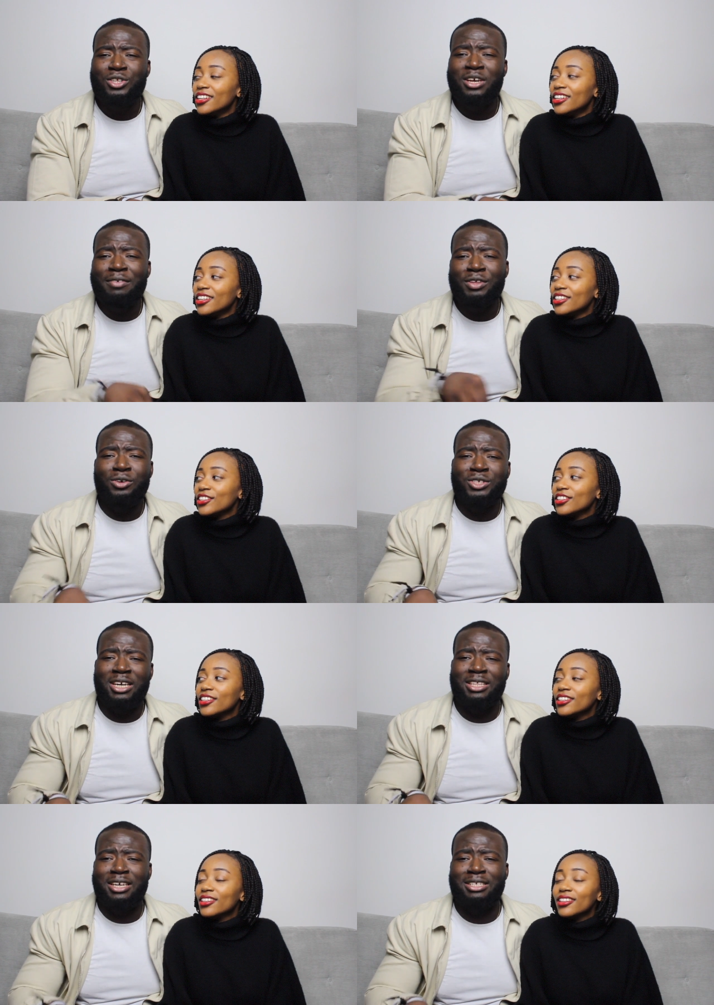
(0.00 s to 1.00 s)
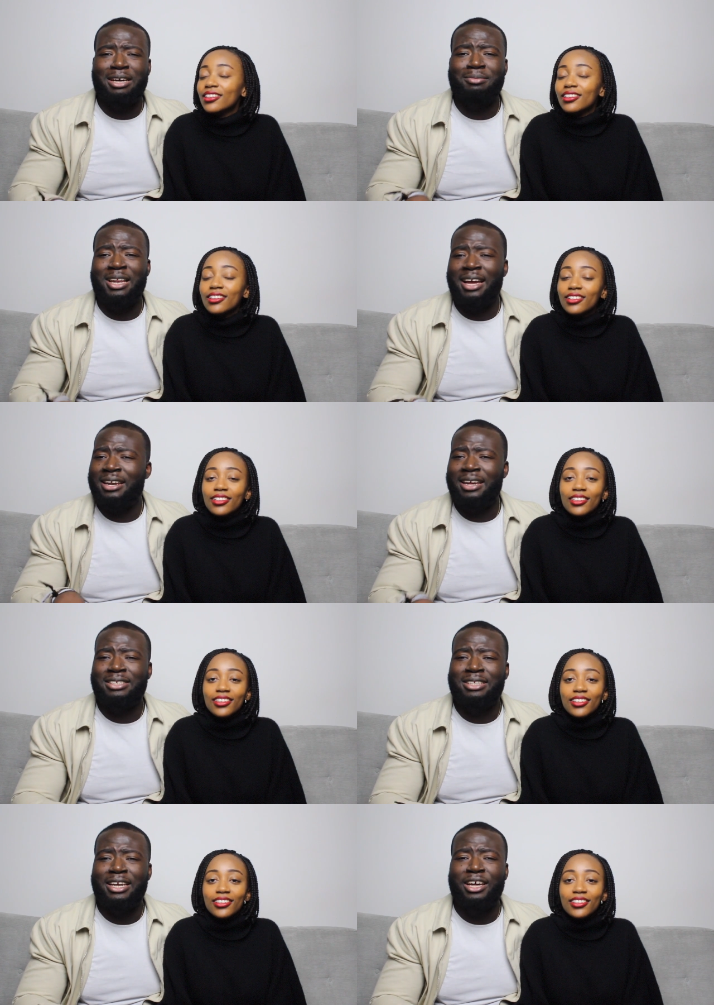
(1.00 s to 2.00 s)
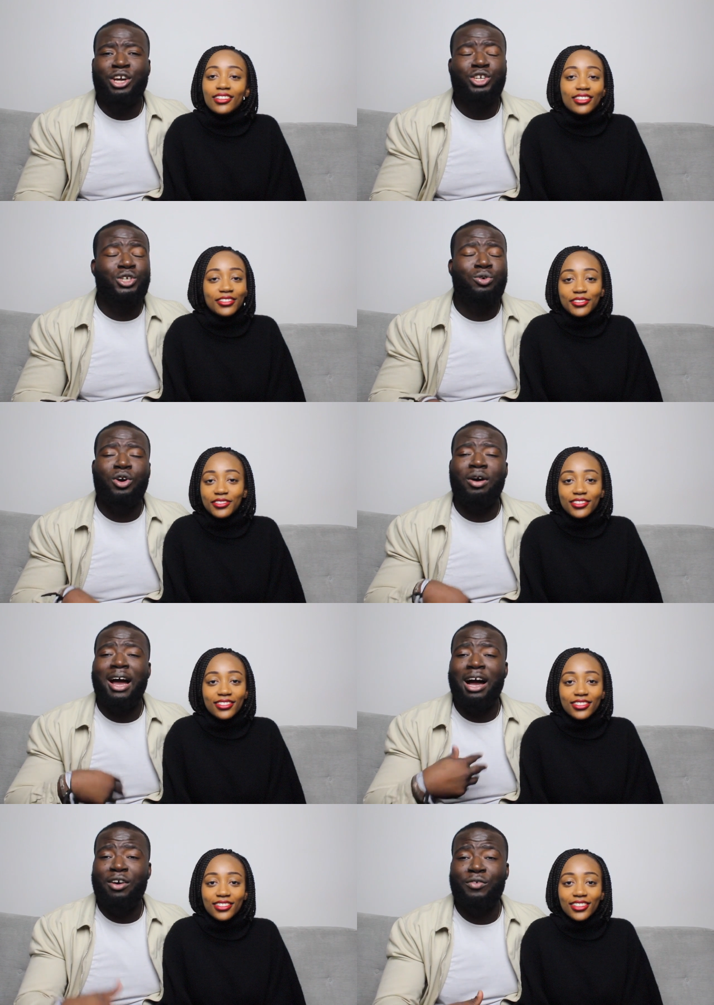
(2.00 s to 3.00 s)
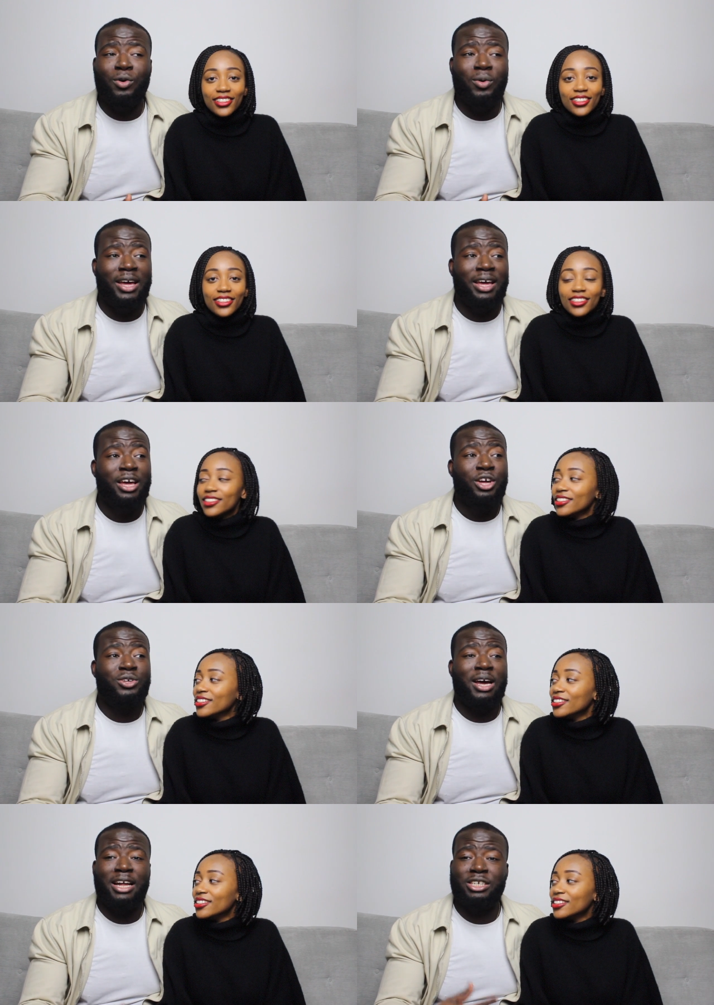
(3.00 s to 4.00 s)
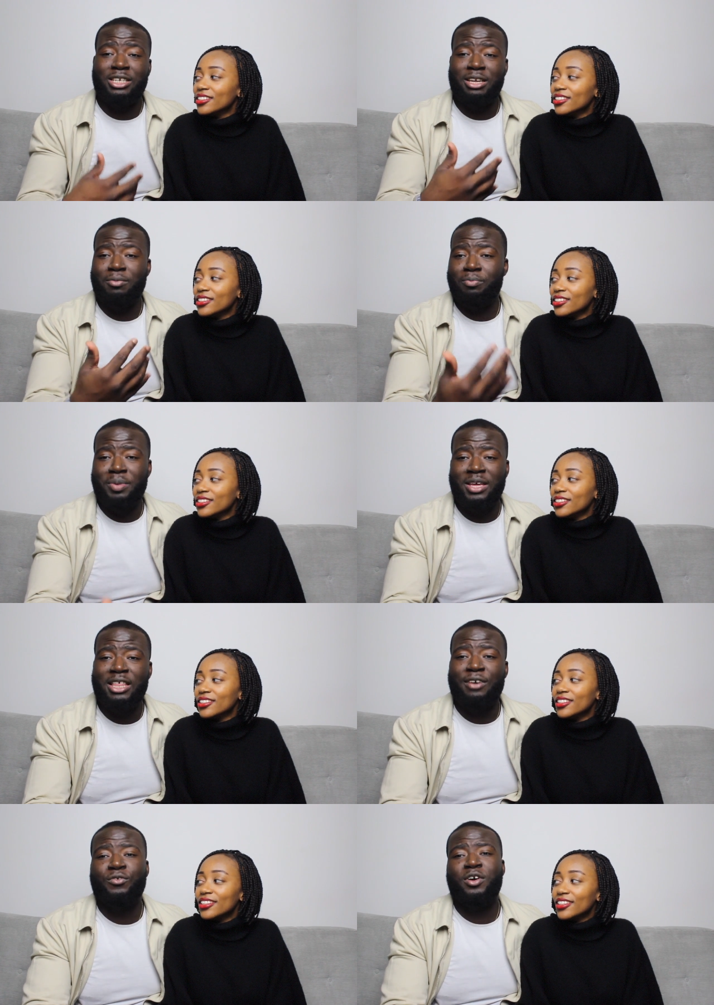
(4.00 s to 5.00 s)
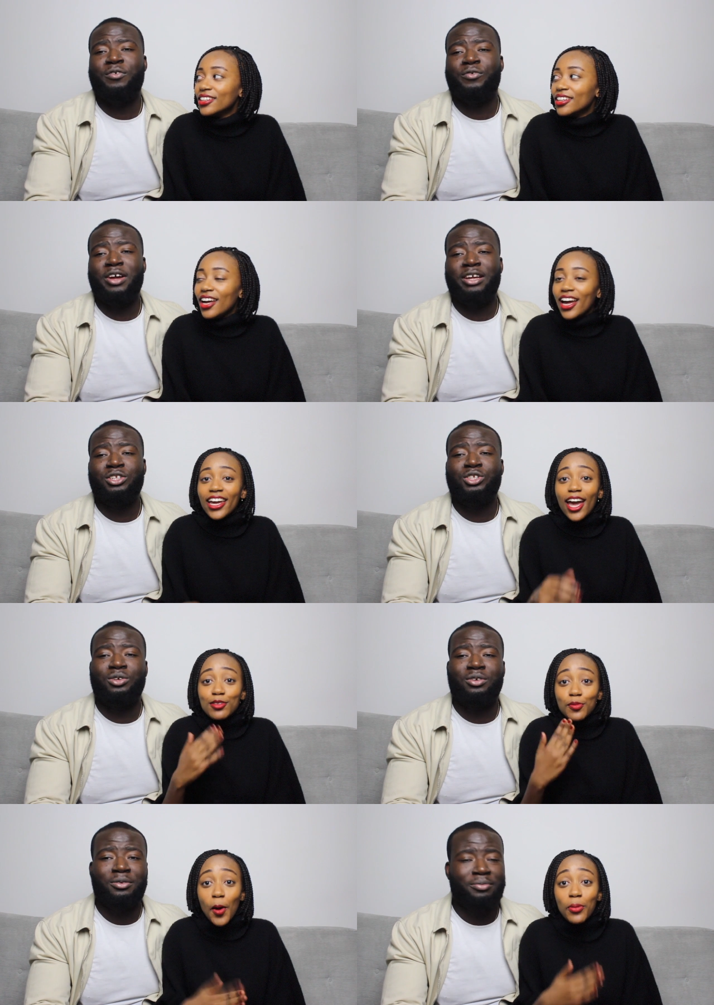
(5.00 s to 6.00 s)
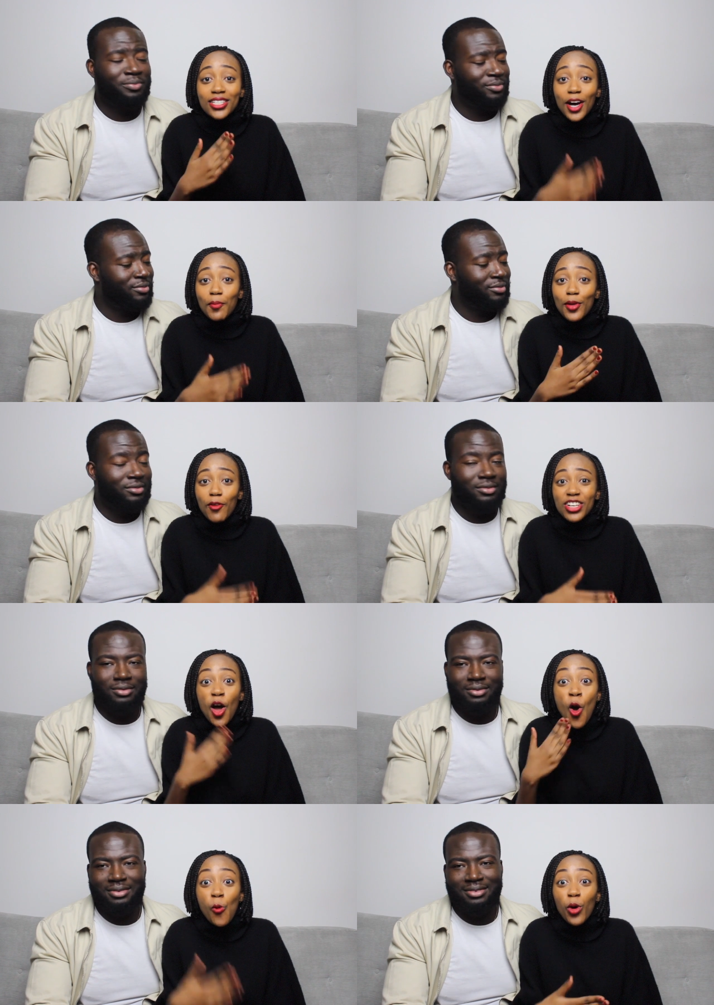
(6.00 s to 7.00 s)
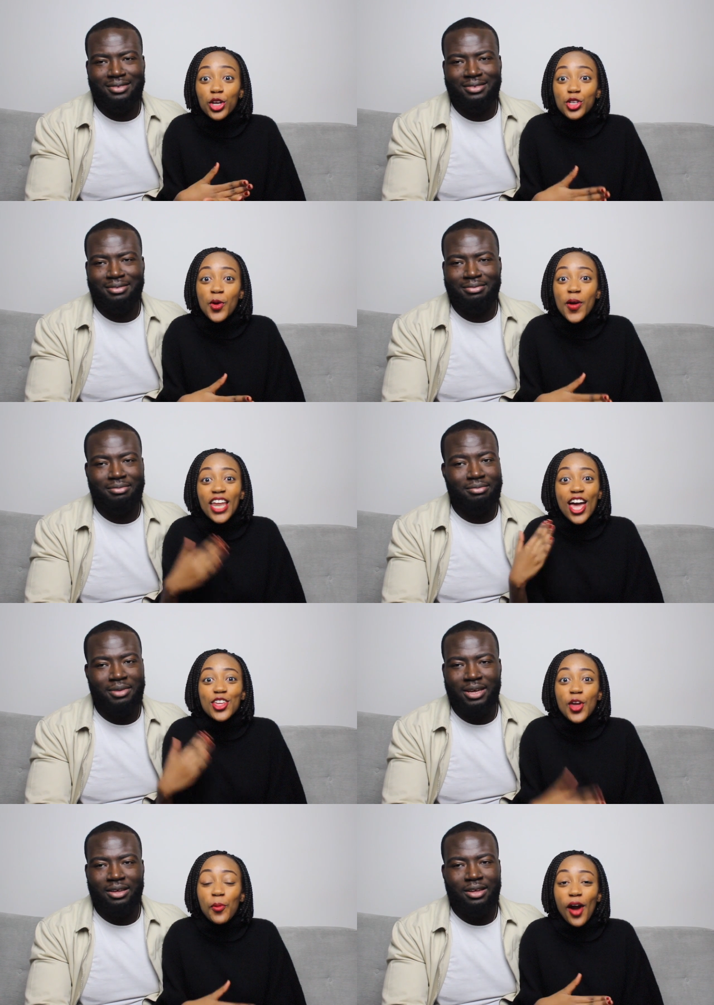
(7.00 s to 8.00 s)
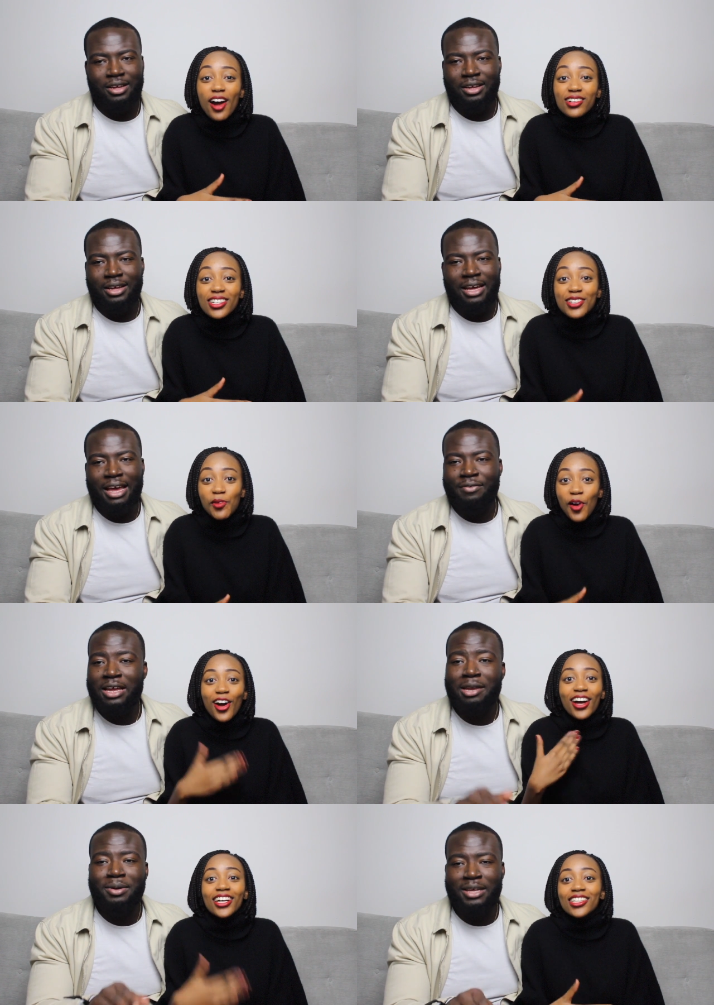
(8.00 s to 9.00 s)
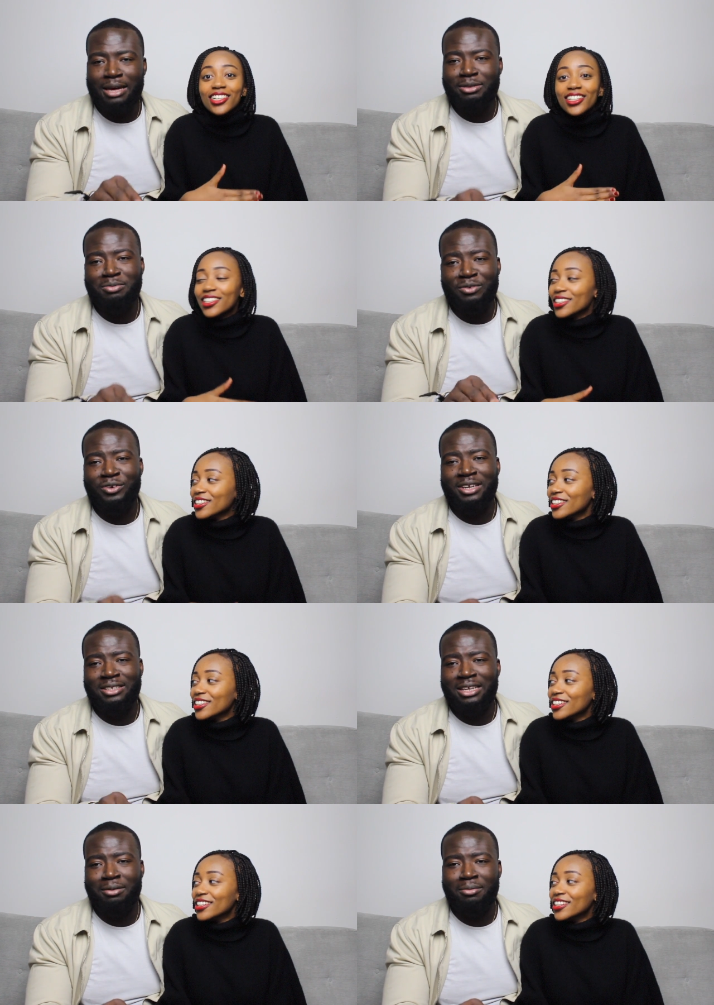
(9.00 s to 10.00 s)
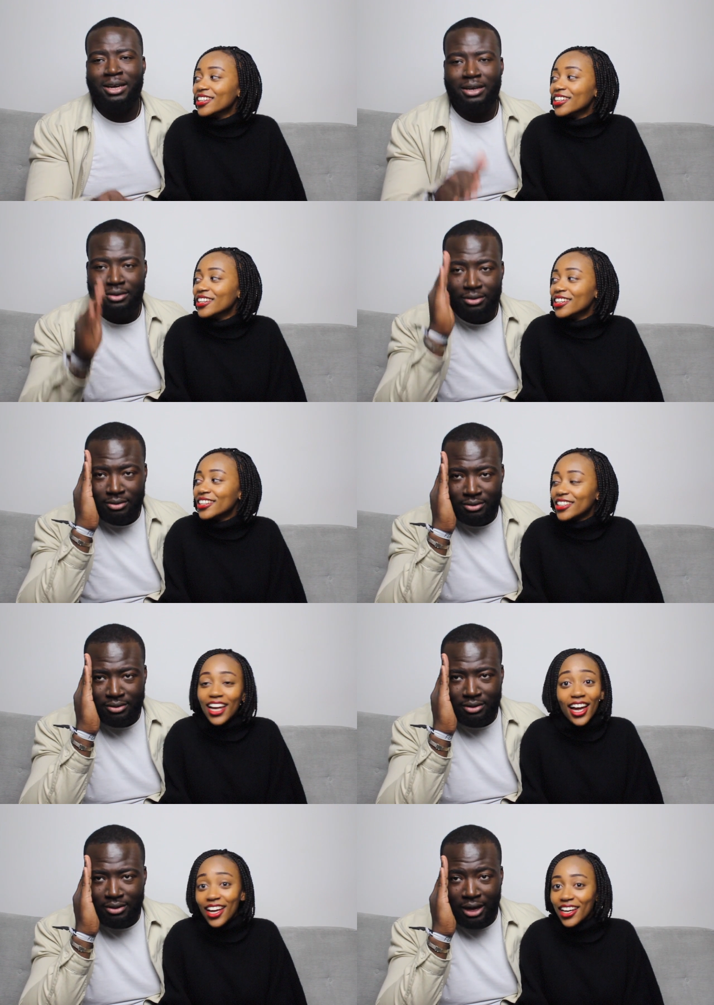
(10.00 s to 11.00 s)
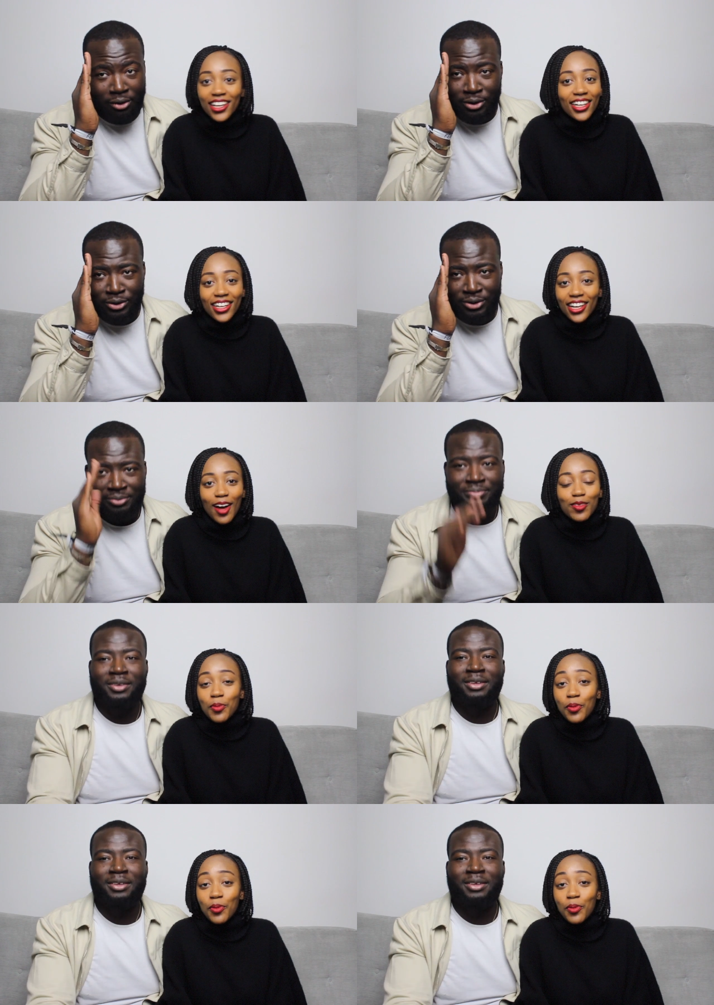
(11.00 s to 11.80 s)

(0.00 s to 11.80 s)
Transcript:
Speaker 1: so even though she had the exam like the next day she'll go out of her way to actually be there for her friend. And Gabe
Speaker 2: would probably tell me off like, what are you doing? Your priorities are wrong. If anybody came to me for the
Speaker 1: exam, I'm like, yeah. I don't know you. I'm